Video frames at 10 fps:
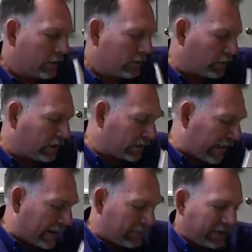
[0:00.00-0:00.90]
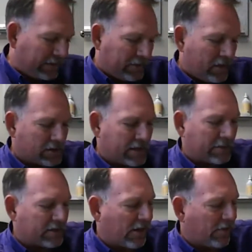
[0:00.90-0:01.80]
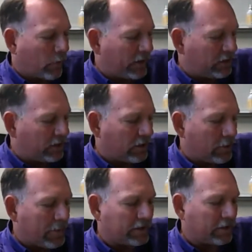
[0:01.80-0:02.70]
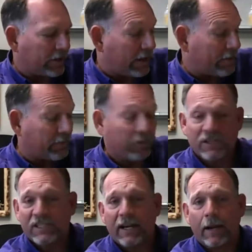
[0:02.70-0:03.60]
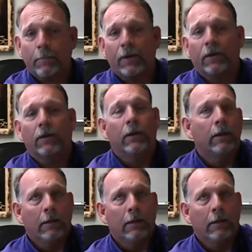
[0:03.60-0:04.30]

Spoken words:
You could laminate those. That's another way you can go about doing it. On the first set I built,